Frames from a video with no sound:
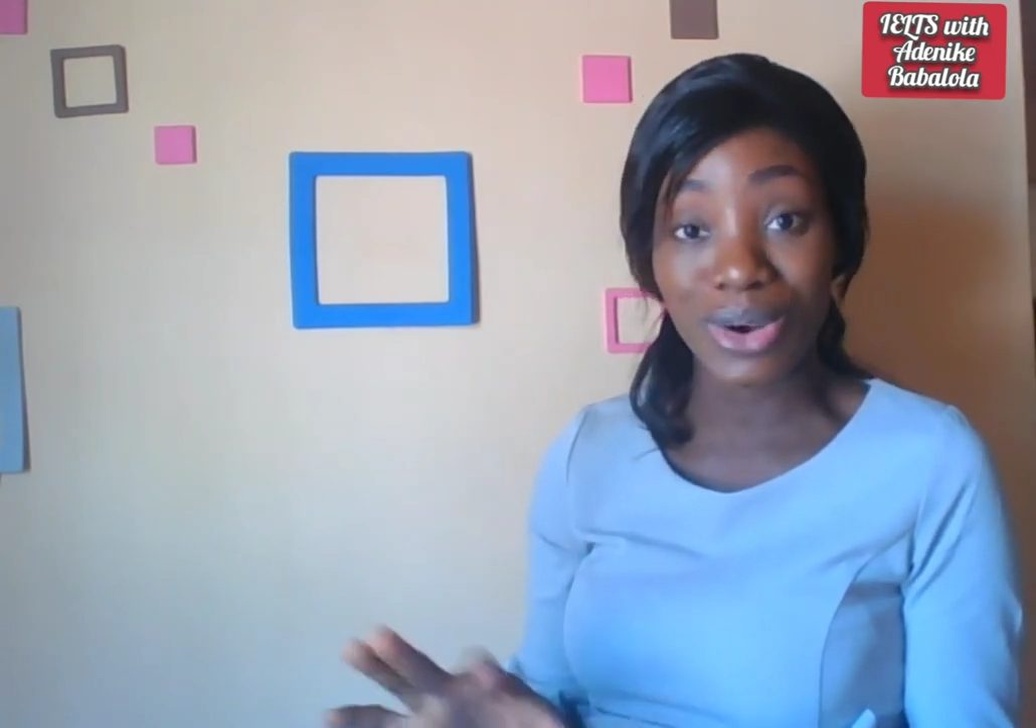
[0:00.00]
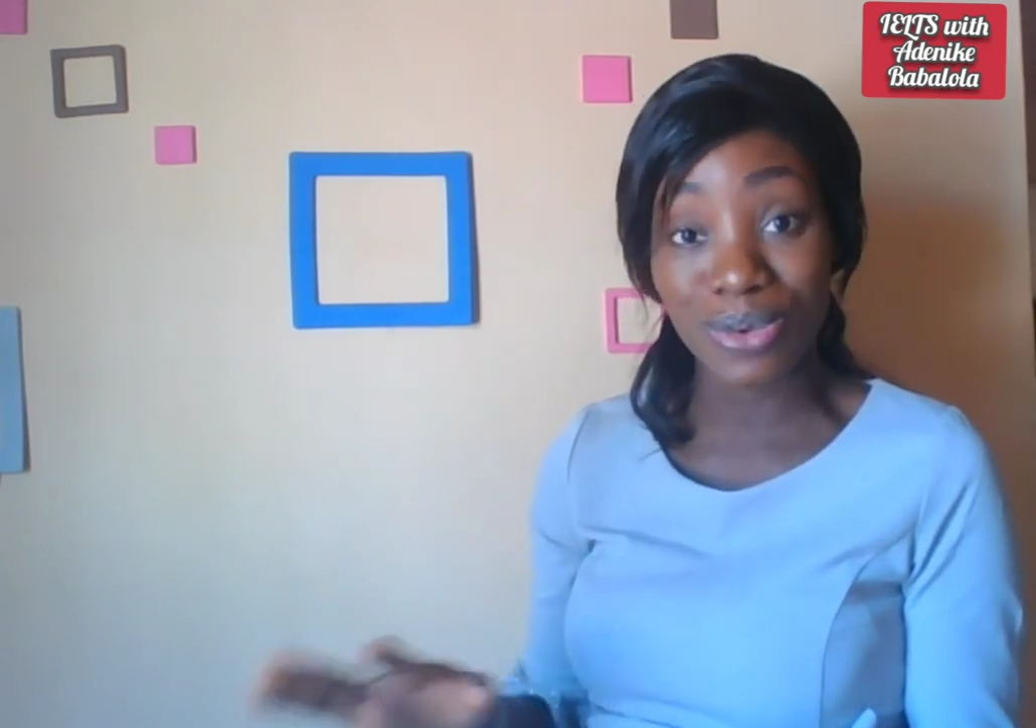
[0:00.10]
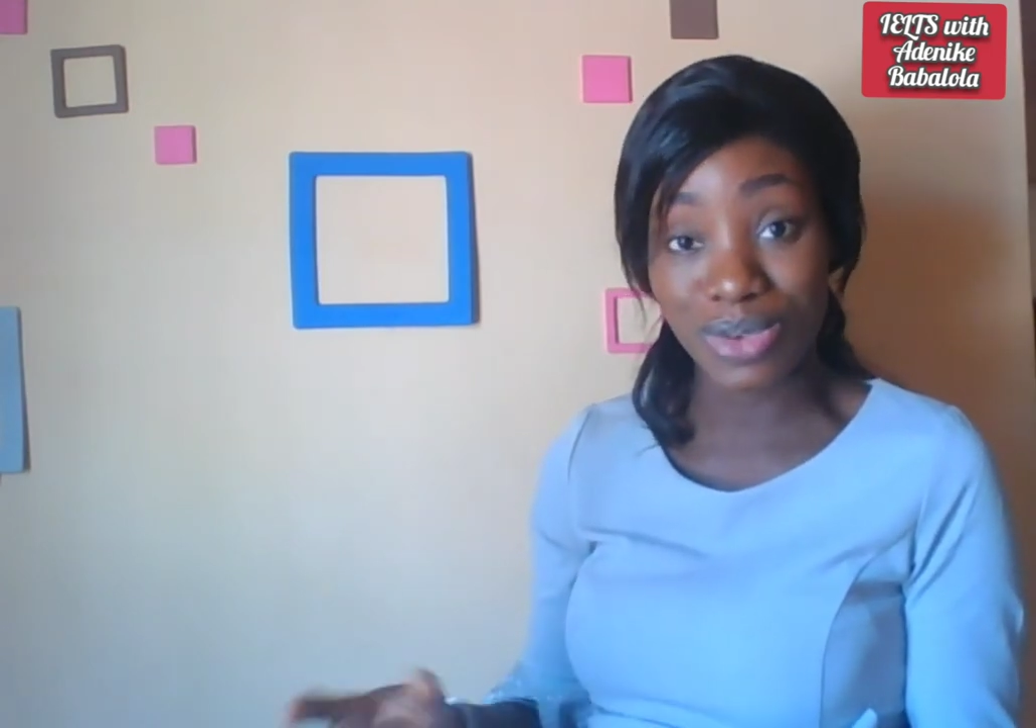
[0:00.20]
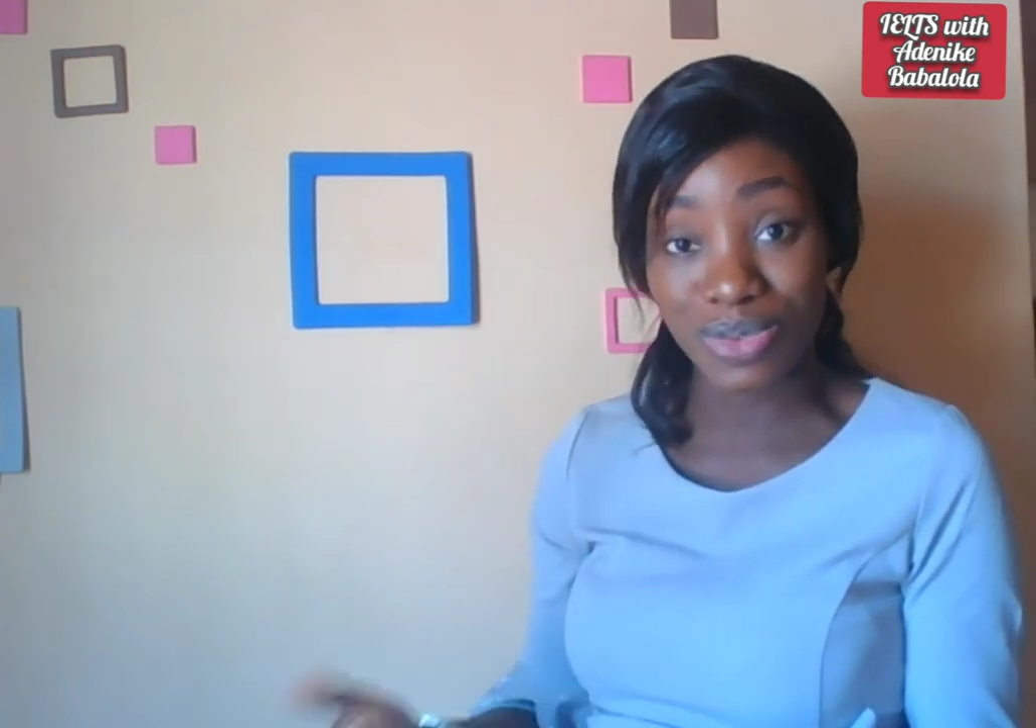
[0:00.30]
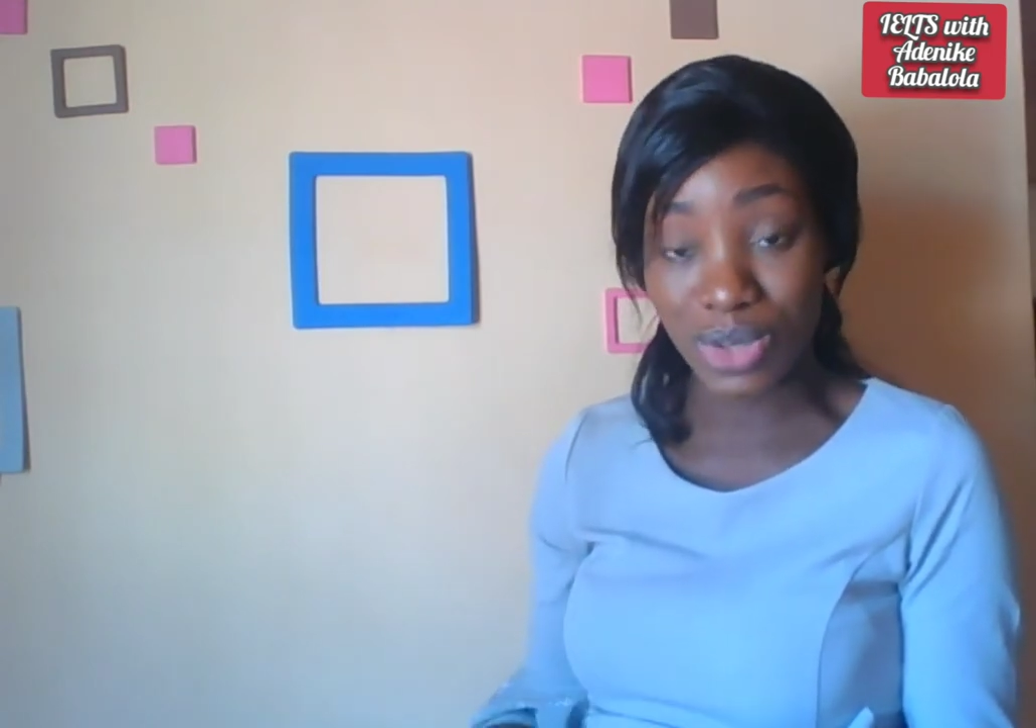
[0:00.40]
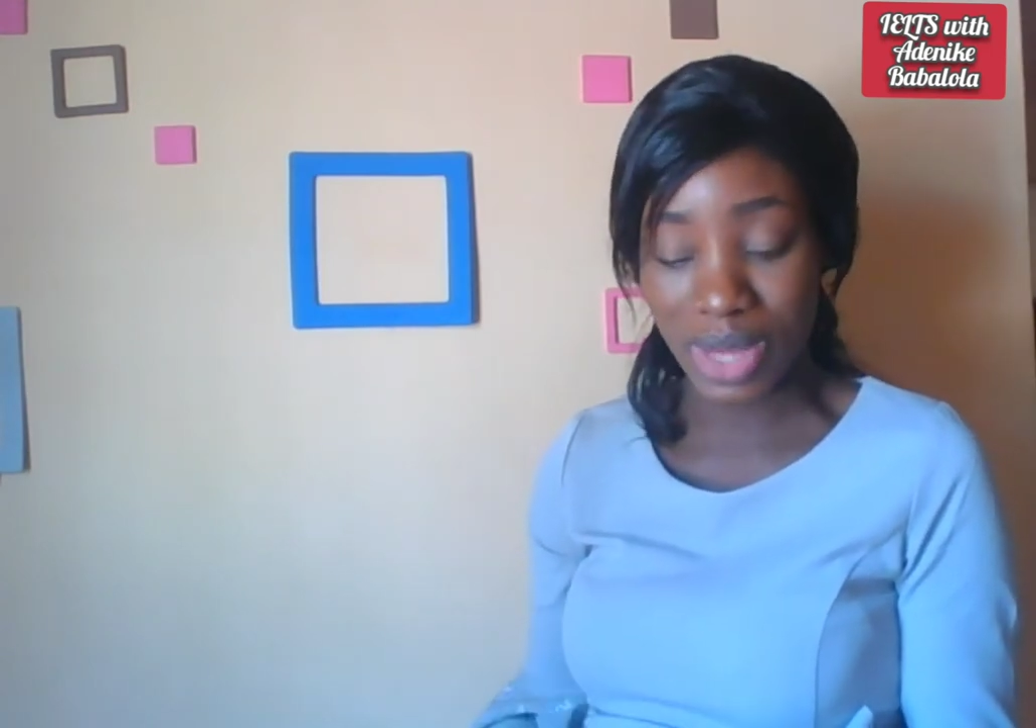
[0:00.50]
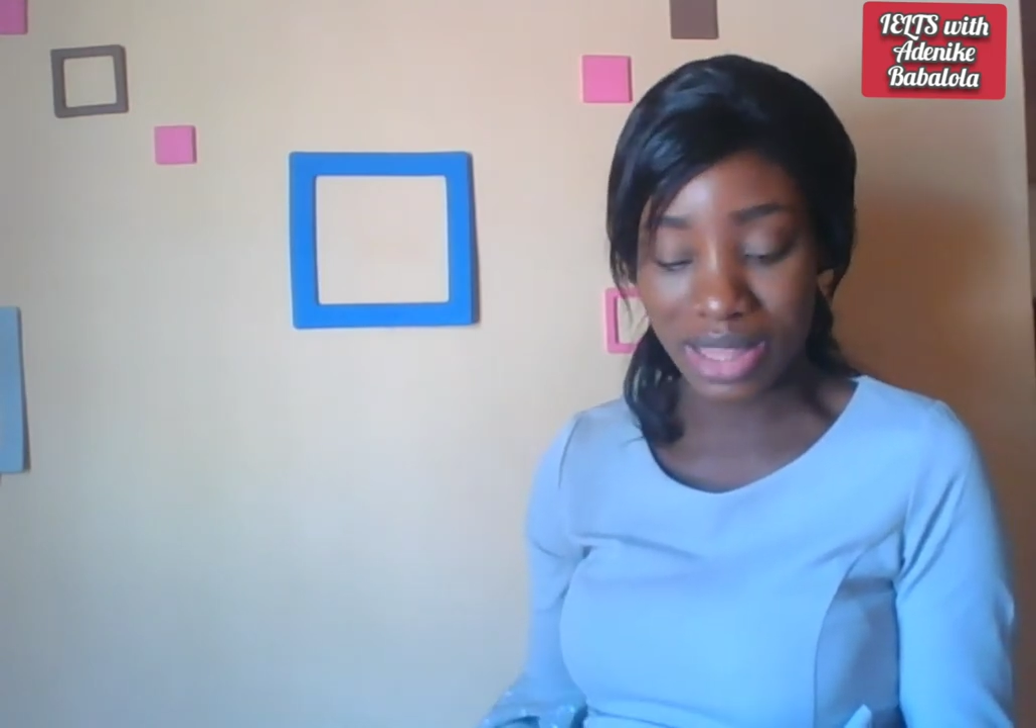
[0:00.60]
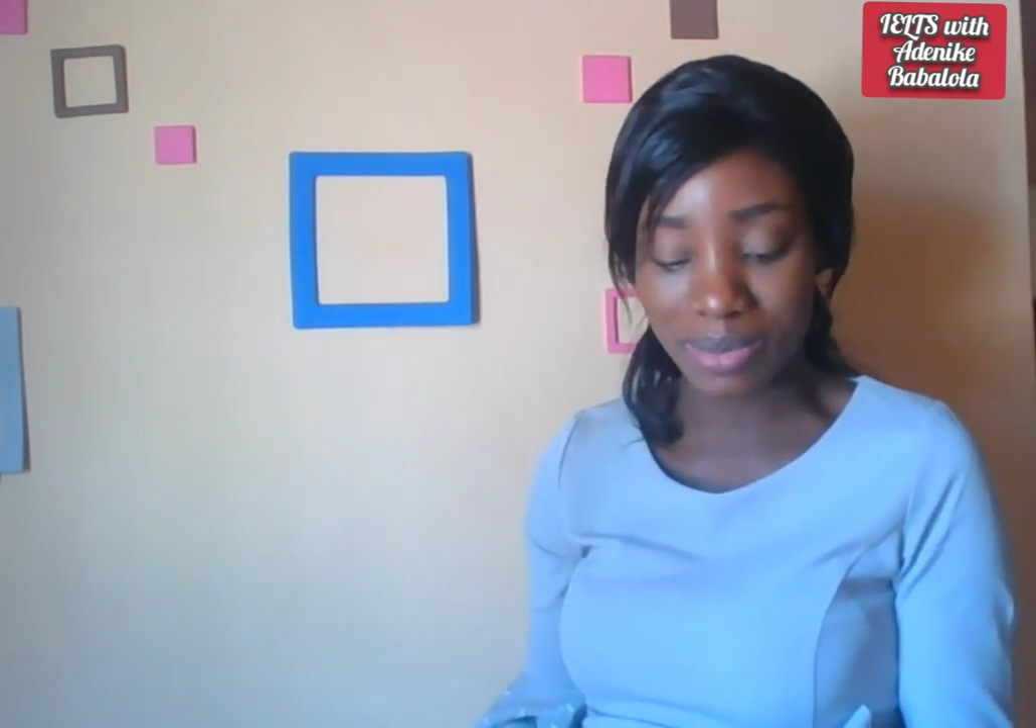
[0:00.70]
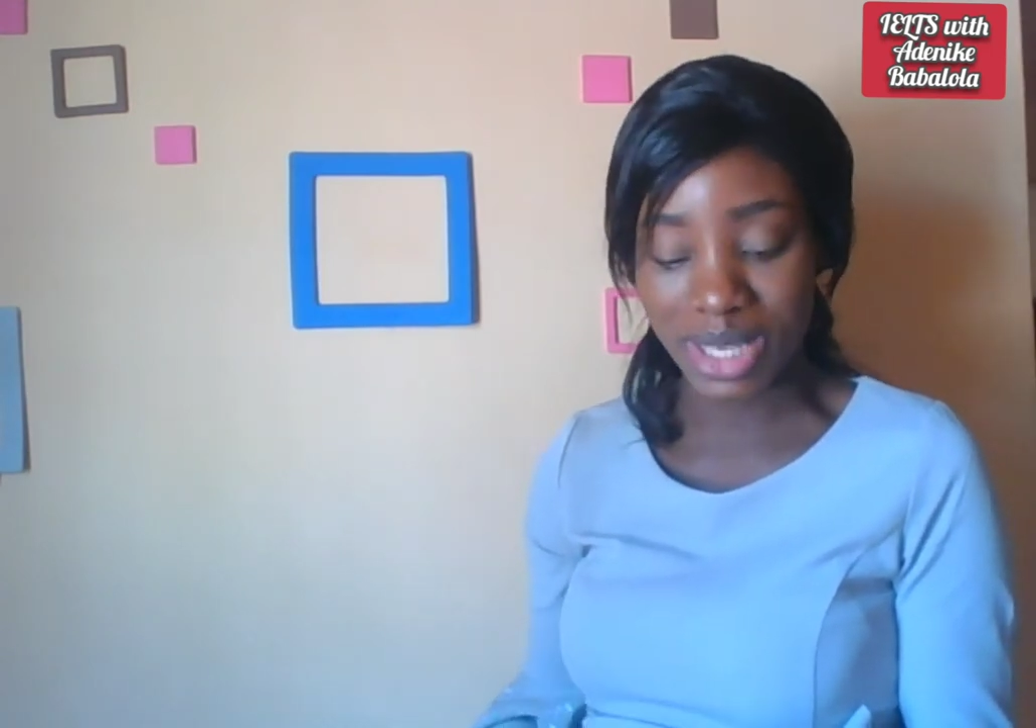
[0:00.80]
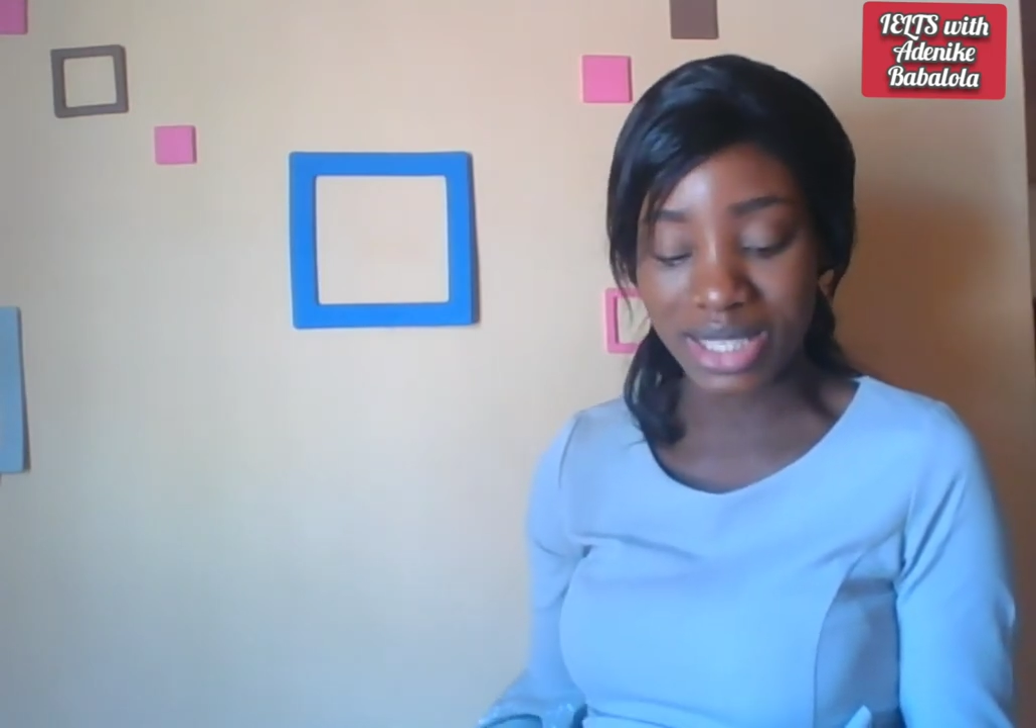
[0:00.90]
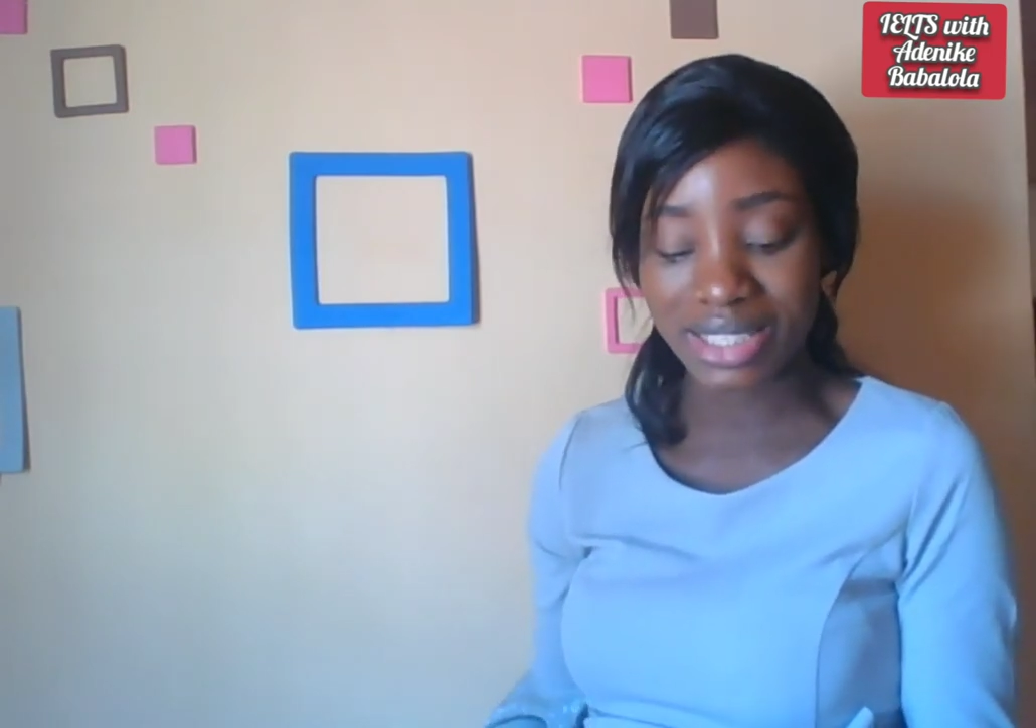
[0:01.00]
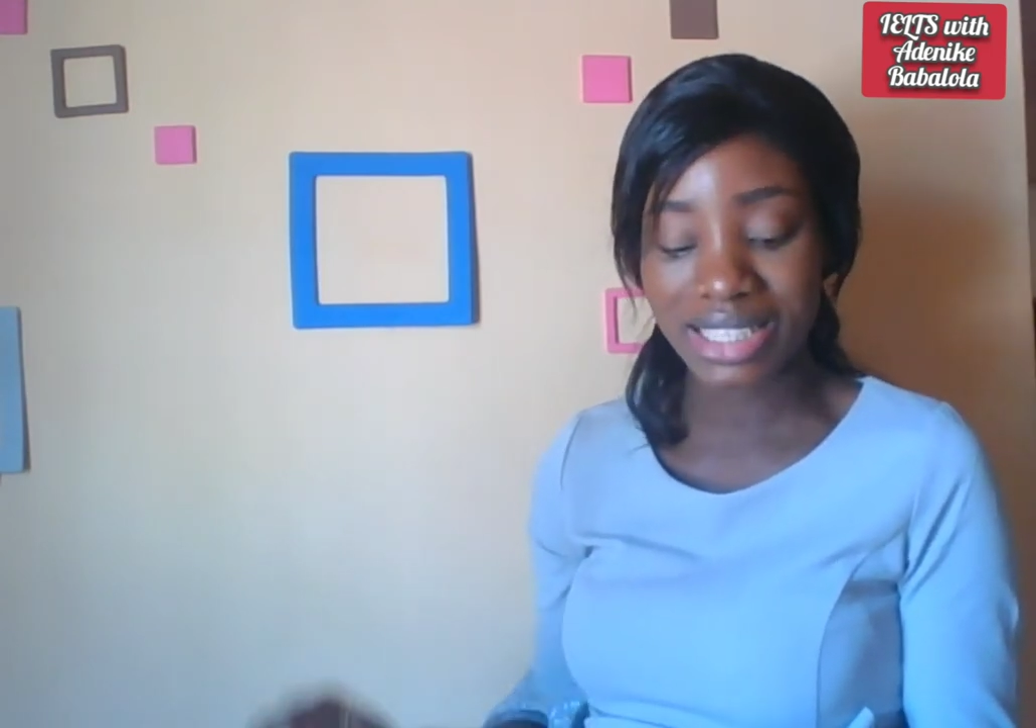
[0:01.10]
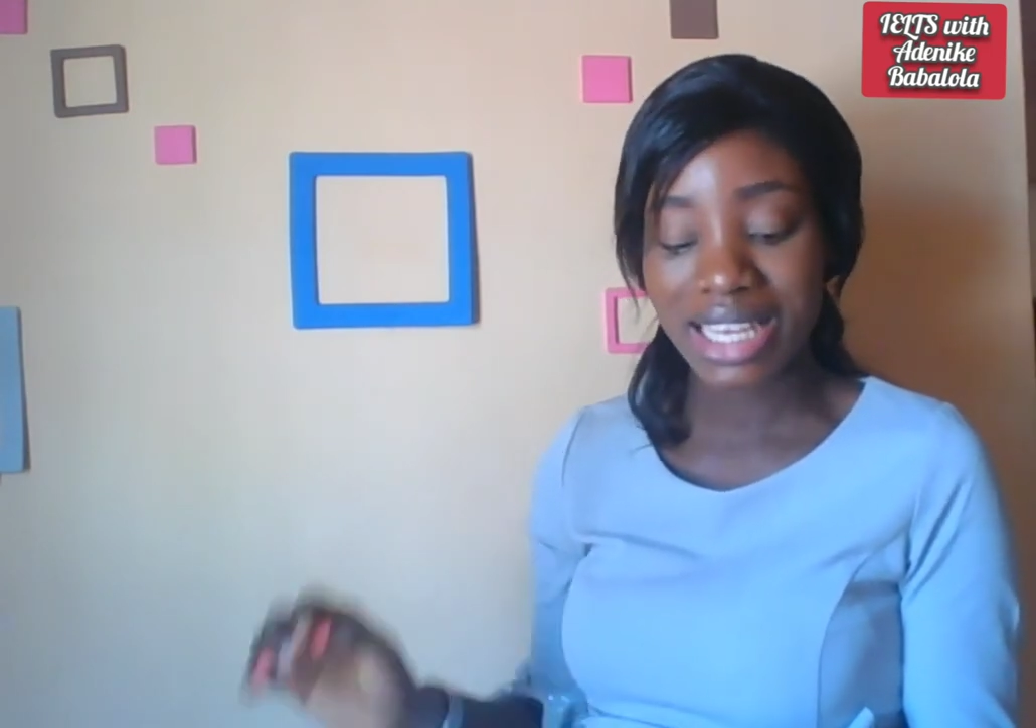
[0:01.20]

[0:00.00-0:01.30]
overview at the base.